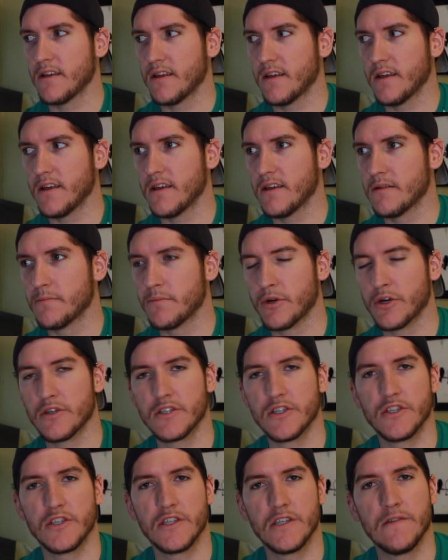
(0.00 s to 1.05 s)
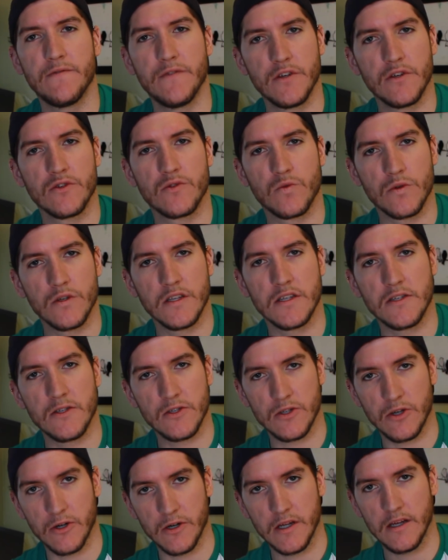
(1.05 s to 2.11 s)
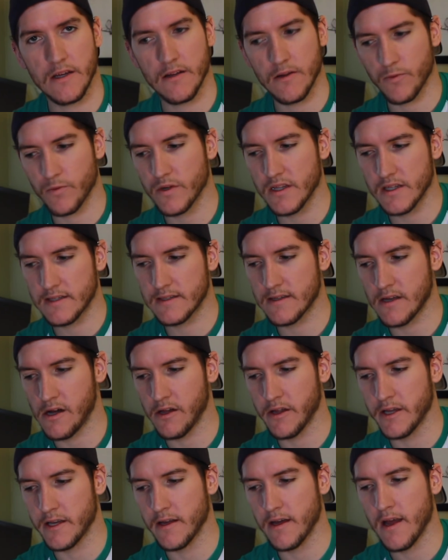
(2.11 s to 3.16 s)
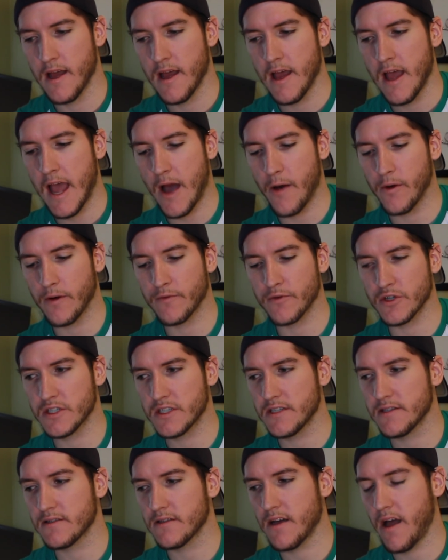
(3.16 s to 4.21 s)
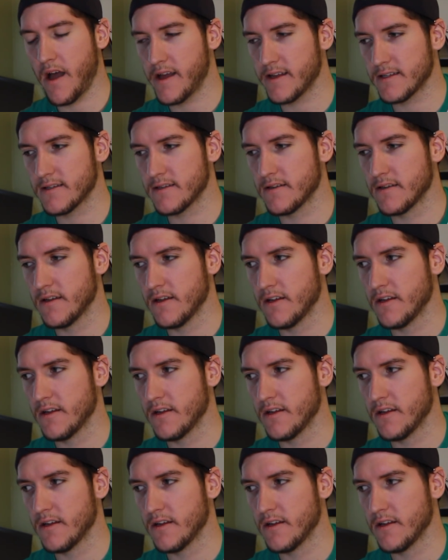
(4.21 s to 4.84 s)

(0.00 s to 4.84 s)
in person she feels really sturdy, really solid. However, she's not